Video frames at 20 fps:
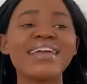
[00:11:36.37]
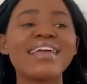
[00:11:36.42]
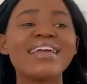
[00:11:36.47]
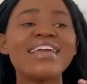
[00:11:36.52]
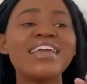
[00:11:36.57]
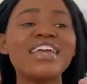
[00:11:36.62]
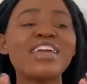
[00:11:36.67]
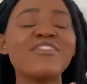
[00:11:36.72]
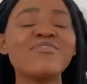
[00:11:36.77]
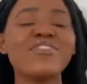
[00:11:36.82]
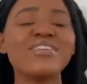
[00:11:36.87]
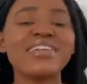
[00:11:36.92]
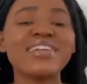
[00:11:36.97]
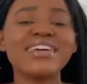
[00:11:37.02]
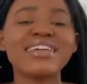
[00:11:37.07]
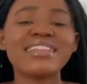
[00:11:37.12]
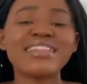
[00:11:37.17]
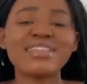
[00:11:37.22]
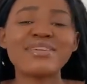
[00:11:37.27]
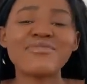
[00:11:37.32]
even
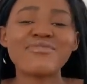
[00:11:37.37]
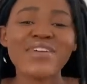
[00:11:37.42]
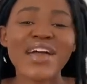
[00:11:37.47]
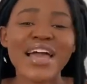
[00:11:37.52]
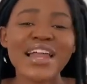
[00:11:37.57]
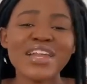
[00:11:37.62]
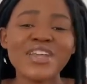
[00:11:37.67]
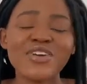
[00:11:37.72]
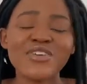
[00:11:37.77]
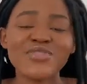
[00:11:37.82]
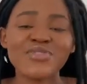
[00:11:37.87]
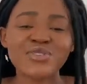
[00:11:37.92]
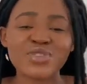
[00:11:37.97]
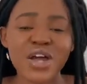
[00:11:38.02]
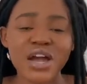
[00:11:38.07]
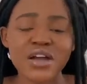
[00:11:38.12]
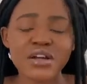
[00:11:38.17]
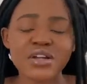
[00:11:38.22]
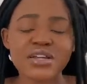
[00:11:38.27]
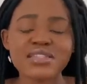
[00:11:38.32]
in the valley of
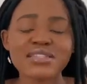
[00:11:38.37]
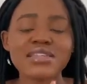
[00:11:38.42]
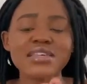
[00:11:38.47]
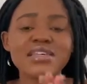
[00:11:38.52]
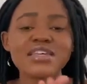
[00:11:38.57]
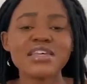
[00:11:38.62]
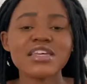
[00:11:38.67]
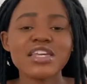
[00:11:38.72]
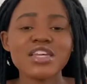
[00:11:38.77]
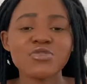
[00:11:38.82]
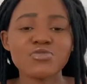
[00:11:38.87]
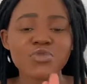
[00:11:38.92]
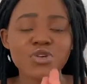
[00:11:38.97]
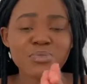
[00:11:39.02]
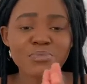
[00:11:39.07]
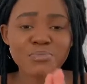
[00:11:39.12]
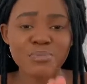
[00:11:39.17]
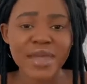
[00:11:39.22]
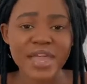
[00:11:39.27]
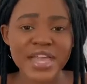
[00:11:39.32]
darkness, he
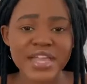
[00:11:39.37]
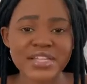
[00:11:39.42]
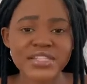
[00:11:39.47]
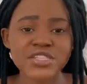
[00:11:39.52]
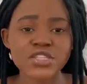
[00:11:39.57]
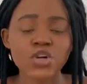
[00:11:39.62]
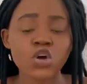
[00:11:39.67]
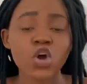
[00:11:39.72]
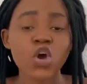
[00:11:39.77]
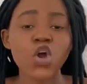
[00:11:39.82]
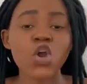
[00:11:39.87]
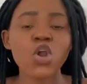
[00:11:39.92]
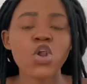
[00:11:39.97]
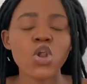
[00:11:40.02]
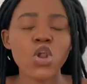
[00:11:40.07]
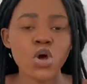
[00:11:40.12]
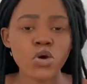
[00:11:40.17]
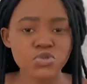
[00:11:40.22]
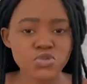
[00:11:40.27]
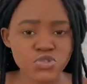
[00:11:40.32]
remains
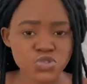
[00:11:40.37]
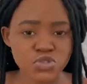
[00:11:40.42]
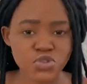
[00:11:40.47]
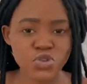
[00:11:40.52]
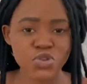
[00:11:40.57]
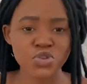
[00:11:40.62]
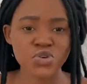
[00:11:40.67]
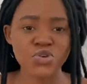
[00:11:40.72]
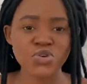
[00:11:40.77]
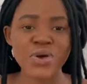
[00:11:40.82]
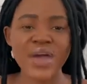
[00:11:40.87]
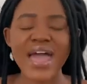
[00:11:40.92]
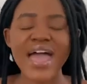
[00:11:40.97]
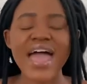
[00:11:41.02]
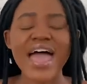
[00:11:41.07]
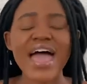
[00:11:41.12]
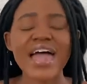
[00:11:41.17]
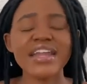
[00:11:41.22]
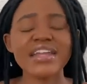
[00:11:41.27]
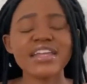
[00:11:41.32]
close to you
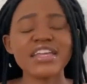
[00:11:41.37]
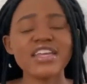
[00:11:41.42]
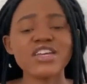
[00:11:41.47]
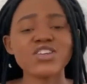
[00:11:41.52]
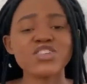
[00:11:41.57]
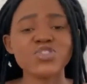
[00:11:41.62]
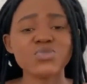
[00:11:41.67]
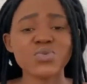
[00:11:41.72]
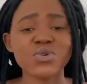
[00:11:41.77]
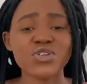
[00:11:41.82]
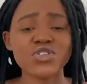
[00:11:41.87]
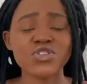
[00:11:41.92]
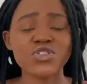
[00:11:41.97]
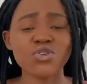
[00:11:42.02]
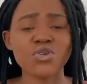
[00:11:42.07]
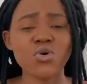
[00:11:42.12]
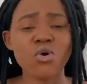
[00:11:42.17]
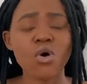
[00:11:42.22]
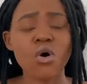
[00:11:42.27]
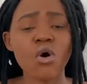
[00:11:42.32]
and he is with
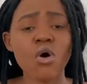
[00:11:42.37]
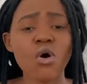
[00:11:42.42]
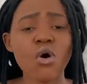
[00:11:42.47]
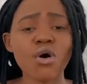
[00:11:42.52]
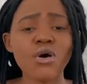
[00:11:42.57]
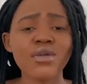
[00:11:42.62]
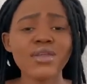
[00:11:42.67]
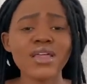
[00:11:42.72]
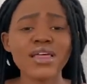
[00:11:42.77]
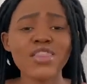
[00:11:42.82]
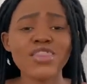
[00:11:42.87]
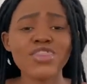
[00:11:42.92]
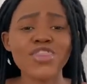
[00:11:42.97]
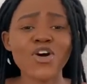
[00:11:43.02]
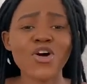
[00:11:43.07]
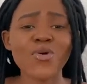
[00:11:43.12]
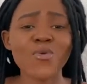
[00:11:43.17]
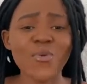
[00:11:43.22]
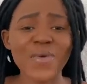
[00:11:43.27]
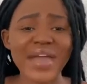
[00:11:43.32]
you all
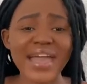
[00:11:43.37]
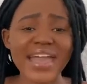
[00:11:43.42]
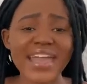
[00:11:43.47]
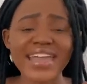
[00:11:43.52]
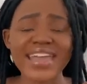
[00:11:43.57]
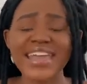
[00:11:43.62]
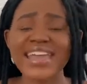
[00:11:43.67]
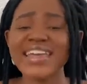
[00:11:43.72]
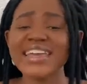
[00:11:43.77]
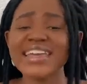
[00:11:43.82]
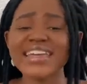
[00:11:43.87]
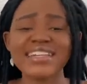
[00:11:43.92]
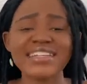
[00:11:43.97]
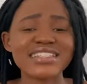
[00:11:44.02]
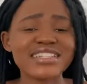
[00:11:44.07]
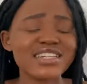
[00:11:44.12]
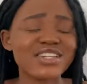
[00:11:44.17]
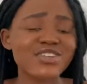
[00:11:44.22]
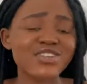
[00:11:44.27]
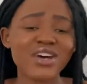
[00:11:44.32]
the way. He
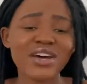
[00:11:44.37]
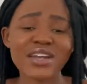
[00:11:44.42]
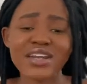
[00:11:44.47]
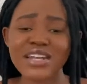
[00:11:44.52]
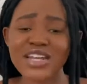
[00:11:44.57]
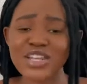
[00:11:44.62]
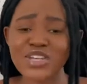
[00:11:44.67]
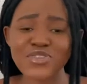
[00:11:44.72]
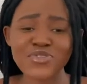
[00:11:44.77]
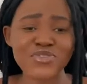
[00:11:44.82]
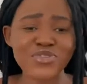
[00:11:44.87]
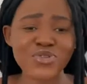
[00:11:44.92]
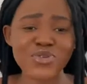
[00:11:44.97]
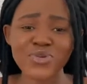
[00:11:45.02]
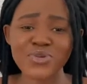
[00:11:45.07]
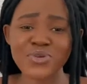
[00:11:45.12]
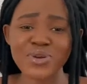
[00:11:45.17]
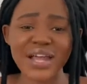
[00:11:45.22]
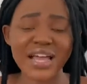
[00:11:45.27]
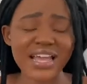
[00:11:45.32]
did not leave you,
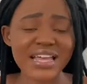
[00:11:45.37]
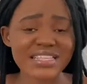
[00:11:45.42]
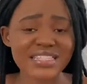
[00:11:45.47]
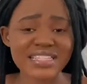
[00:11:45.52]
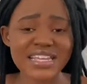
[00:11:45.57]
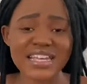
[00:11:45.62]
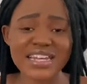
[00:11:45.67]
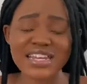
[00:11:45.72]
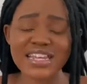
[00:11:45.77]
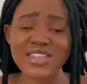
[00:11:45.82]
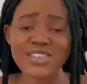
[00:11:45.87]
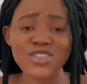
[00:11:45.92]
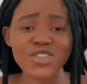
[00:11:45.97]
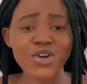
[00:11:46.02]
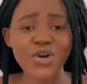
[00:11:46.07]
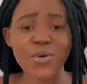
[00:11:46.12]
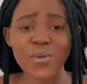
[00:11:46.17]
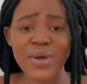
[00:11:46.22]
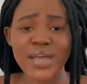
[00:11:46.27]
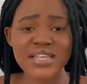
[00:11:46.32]
like I said, in
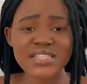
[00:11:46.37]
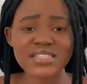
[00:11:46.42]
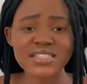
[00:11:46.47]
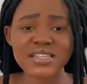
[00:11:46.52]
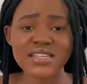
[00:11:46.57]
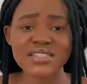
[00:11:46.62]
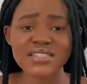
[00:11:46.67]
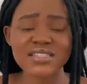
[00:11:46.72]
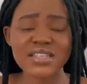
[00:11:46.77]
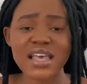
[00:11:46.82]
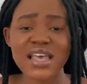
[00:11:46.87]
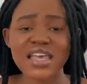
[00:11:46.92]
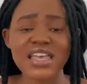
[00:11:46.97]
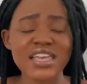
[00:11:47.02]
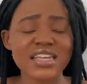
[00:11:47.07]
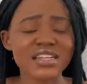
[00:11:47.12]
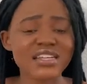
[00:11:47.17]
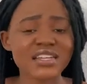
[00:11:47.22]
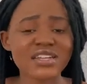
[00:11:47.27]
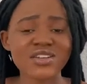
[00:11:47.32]
the oasis.
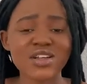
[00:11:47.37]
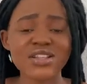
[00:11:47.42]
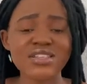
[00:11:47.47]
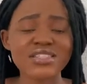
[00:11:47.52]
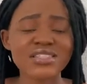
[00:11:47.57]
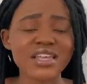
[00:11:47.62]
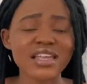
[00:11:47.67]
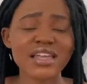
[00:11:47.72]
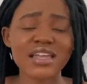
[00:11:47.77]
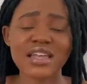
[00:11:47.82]
He did not say,